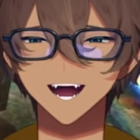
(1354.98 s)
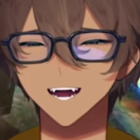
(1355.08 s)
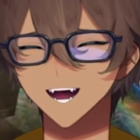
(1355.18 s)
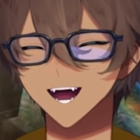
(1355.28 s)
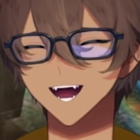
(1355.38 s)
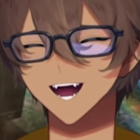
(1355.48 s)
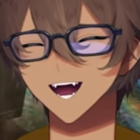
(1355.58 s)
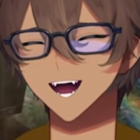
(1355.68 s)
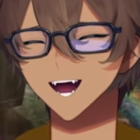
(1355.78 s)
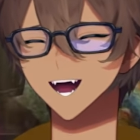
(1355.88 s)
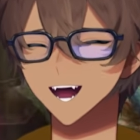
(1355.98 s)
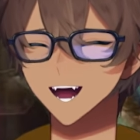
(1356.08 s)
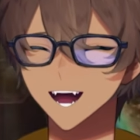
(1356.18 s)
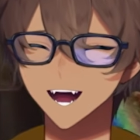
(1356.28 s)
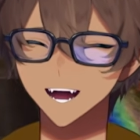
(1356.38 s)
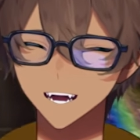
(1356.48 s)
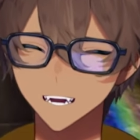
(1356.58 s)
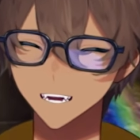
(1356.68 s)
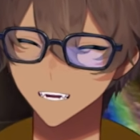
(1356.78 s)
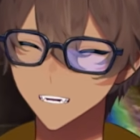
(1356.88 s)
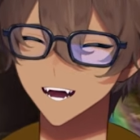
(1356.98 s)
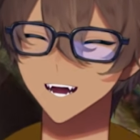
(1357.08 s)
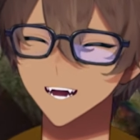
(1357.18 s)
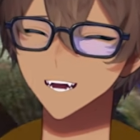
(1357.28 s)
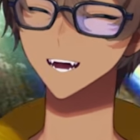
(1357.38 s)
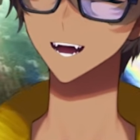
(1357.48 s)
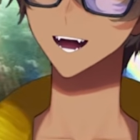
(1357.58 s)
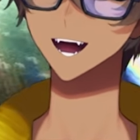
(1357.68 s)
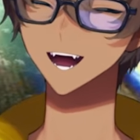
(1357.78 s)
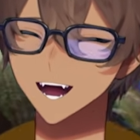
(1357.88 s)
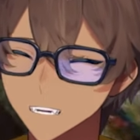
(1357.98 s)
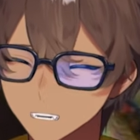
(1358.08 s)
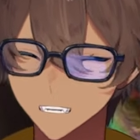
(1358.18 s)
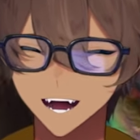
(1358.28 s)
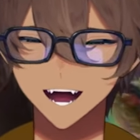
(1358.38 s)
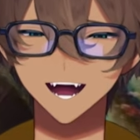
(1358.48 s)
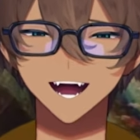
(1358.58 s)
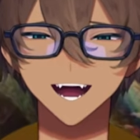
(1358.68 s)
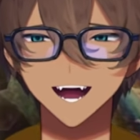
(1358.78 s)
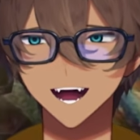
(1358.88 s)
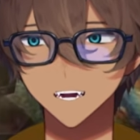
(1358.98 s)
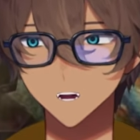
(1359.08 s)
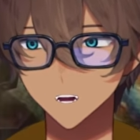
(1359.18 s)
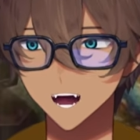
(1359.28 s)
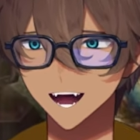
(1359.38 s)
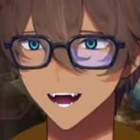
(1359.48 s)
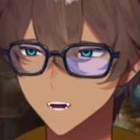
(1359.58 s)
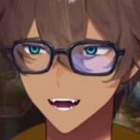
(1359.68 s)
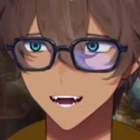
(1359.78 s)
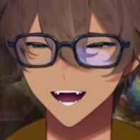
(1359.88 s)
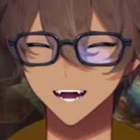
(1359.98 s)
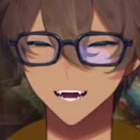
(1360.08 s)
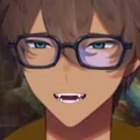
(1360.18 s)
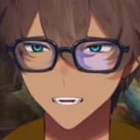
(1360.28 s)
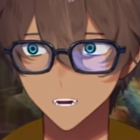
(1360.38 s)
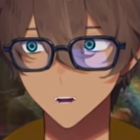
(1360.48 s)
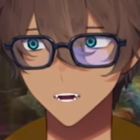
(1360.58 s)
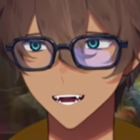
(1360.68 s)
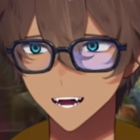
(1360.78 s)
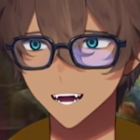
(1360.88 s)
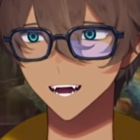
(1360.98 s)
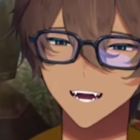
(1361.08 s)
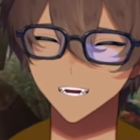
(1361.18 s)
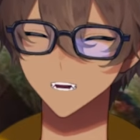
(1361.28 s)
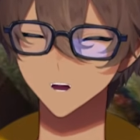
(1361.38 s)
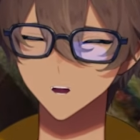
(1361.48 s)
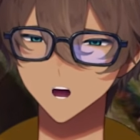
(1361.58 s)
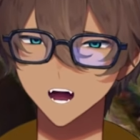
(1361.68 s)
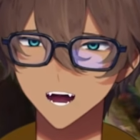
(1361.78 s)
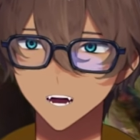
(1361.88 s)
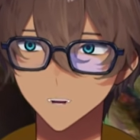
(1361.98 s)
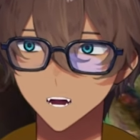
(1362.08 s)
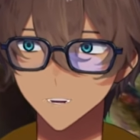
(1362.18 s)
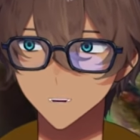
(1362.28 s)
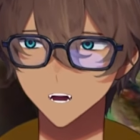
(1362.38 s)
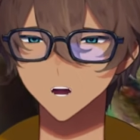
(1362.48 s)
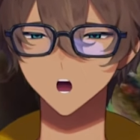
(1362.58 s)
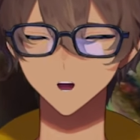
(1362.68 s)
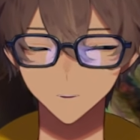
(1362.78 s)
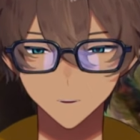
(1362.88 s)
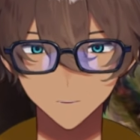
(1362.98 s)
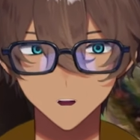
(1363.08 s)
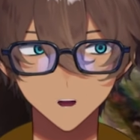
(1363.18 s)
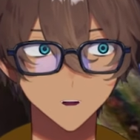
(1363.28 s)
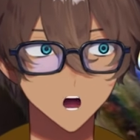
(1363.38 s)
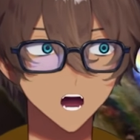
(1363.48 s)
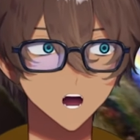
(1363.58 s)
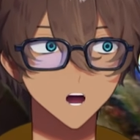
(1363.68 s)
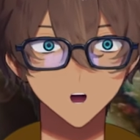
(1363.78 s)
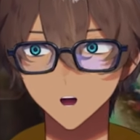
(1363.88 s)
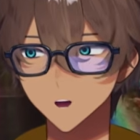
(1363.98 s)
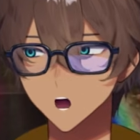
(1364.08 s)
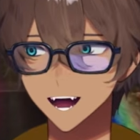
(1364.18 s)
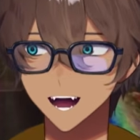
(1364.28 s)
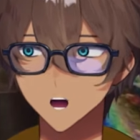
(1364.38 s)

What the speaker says: Wait. Wait. Is this true, chat? Is this true? It's just— Oh god. My face hurts from like smiling so much right now.